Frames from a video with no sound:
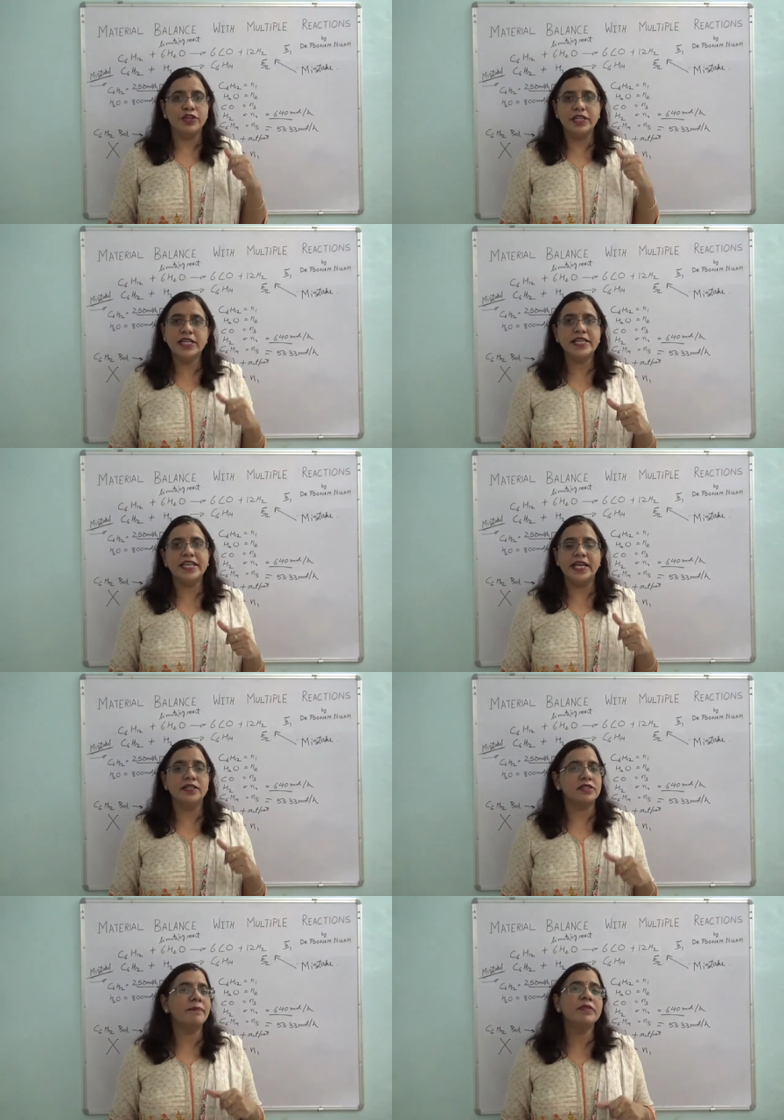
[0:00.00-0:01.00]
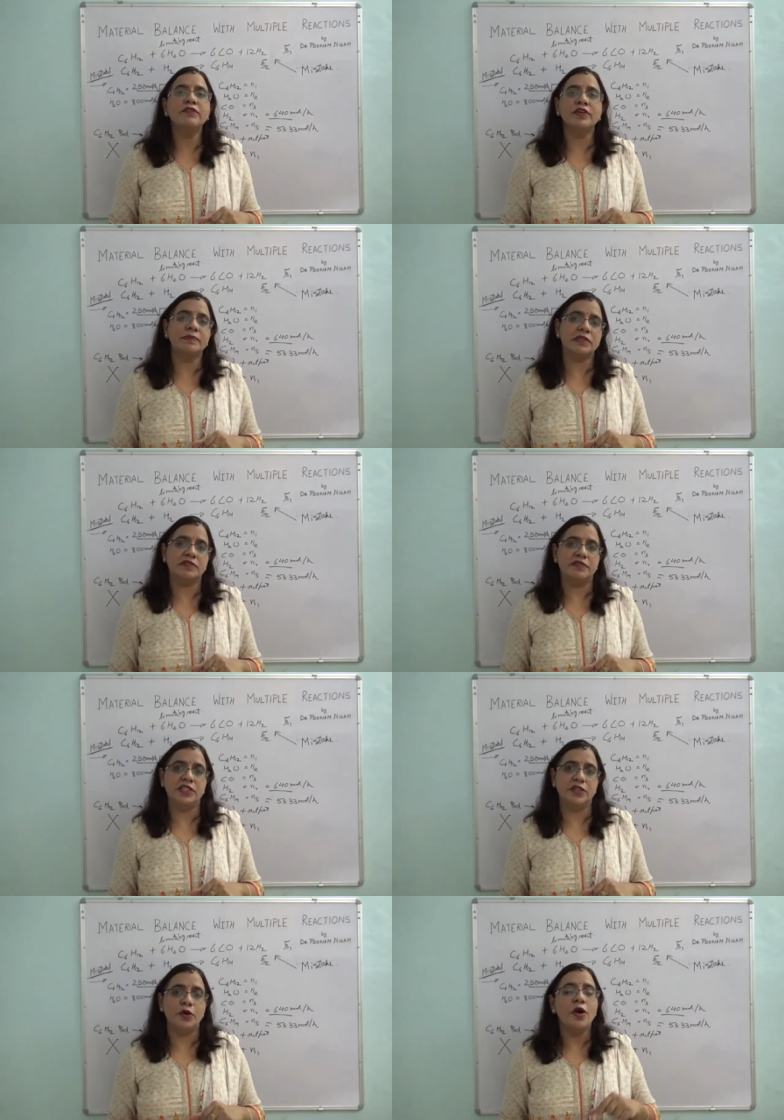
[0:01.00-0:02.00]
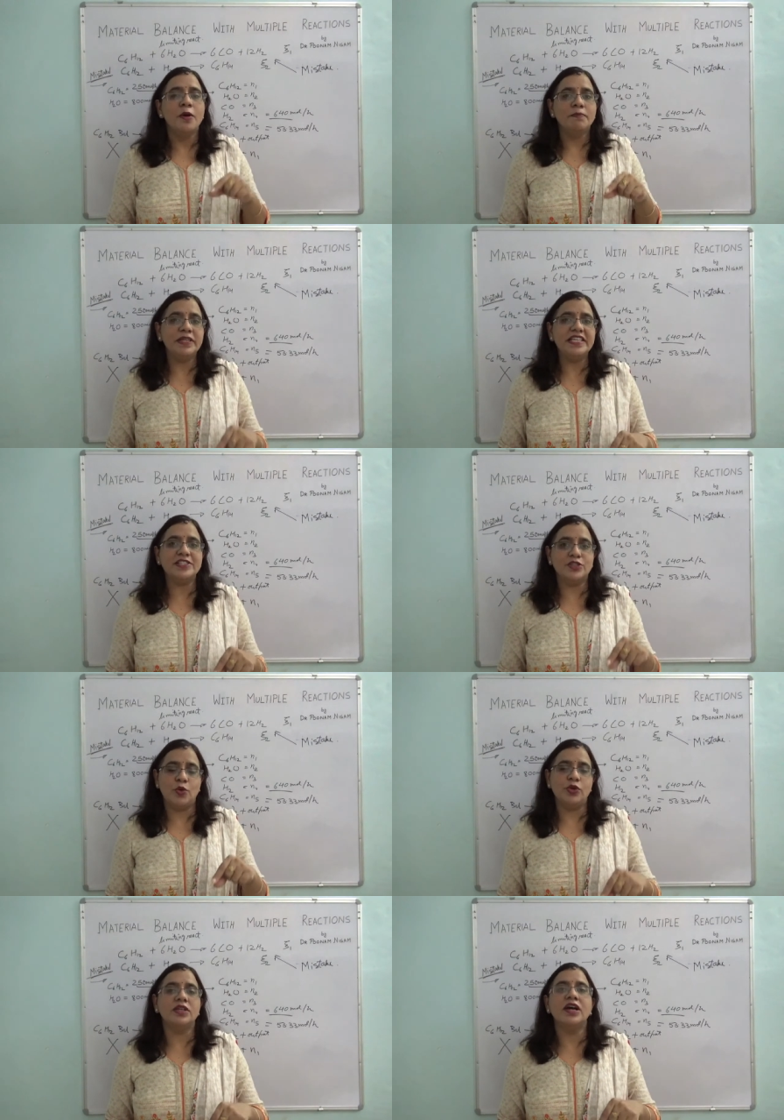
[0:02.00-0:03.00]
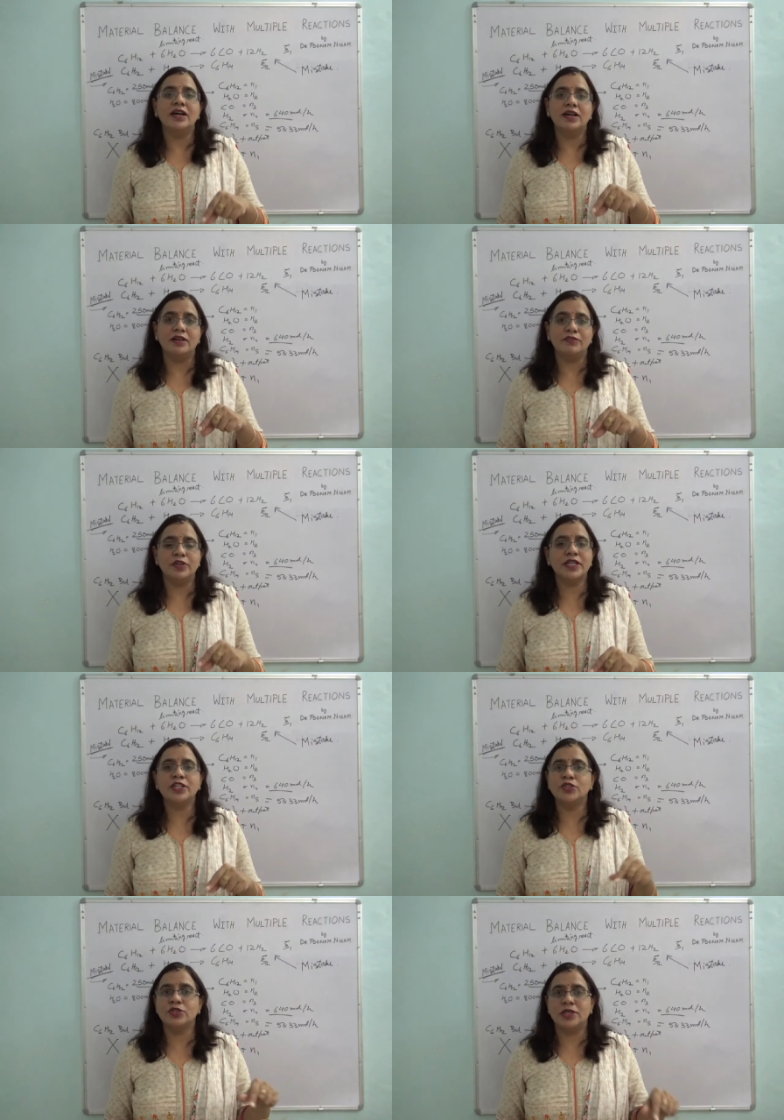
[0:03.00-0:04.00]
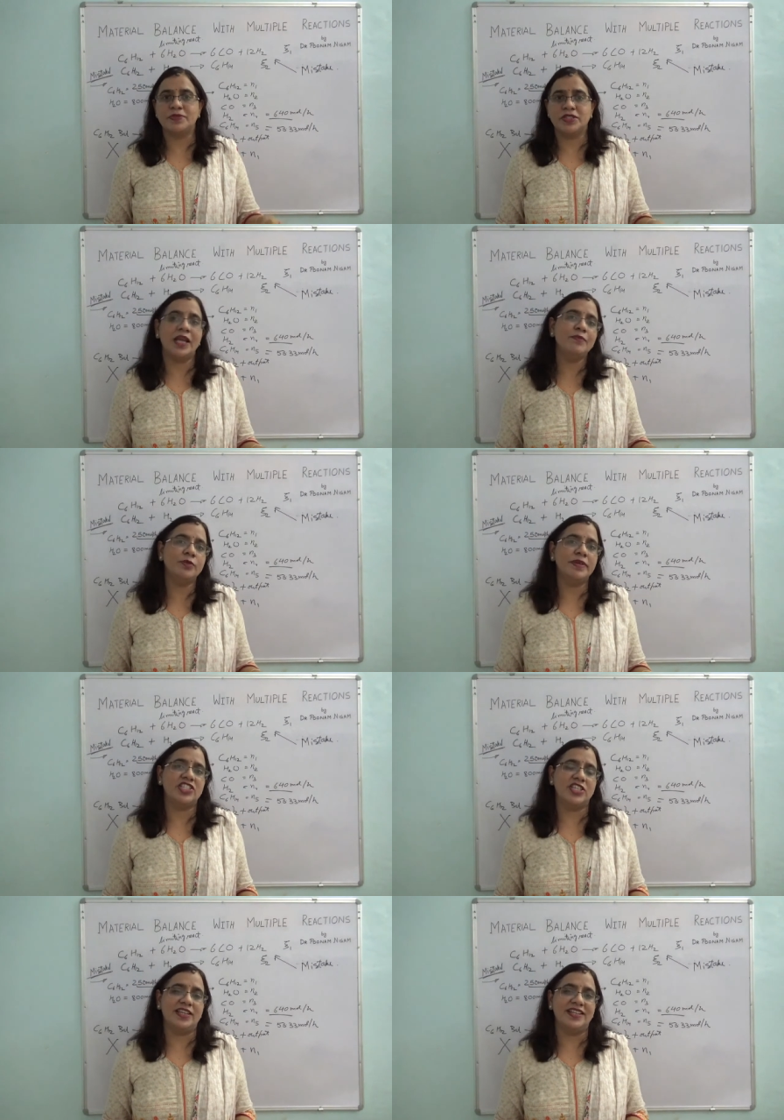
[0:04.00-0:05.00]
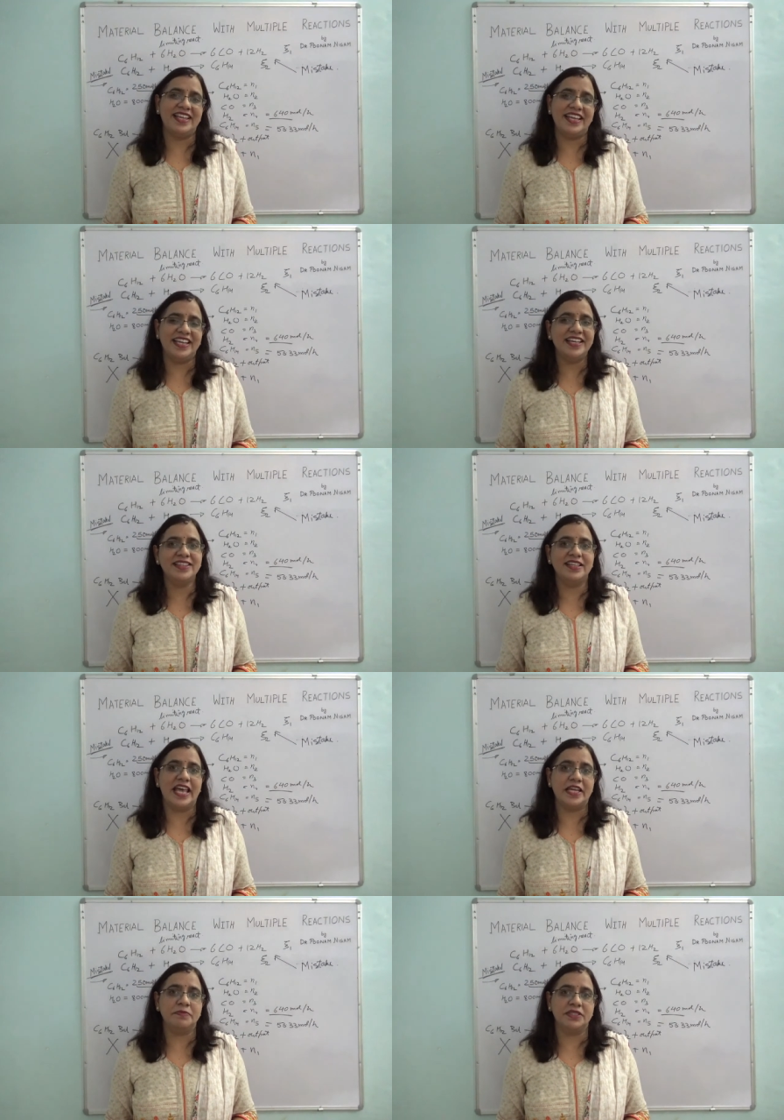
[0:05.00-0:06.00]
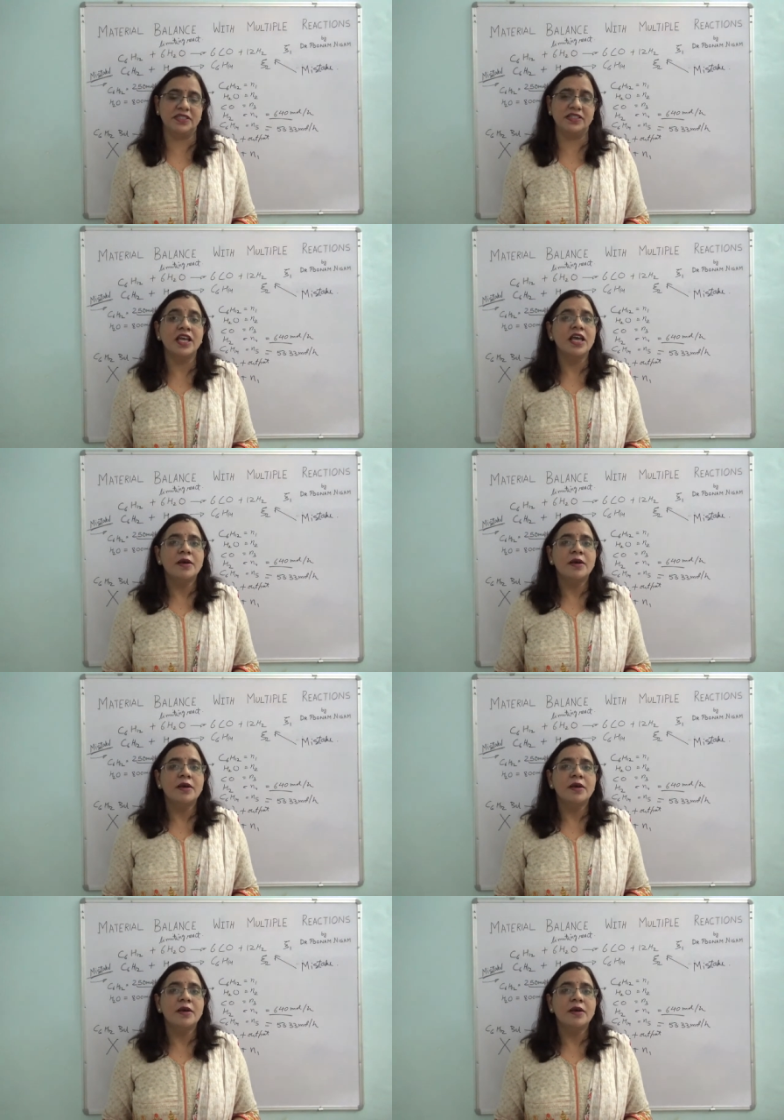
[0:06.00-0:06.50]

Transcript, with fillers: really gained something from this video, please don't uh, forget to subscribe to my channel and hit the like button.